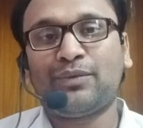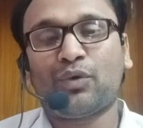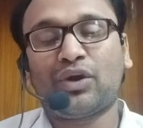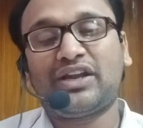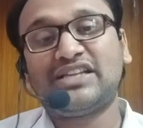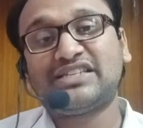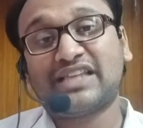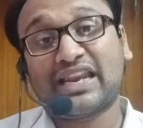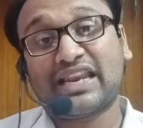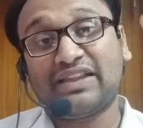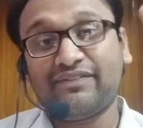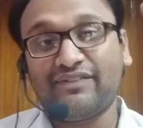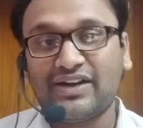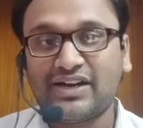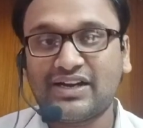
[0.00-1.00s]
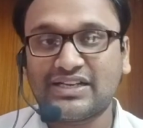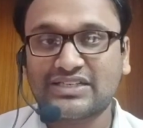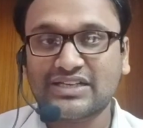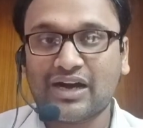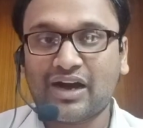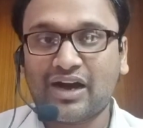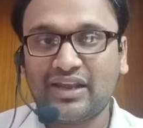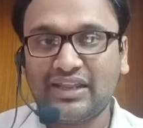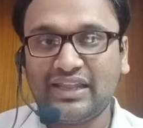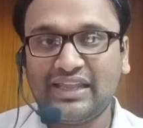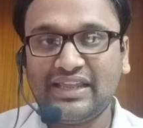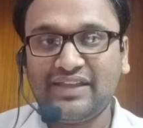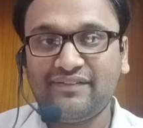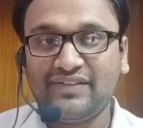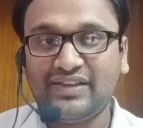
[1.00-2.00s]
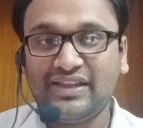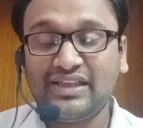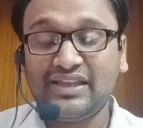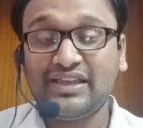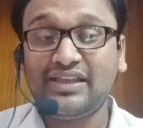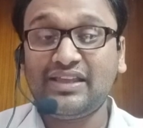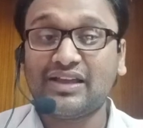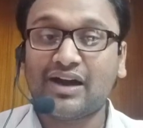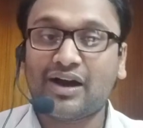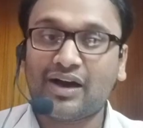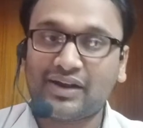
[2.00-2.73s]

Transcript: what is revert. Revert.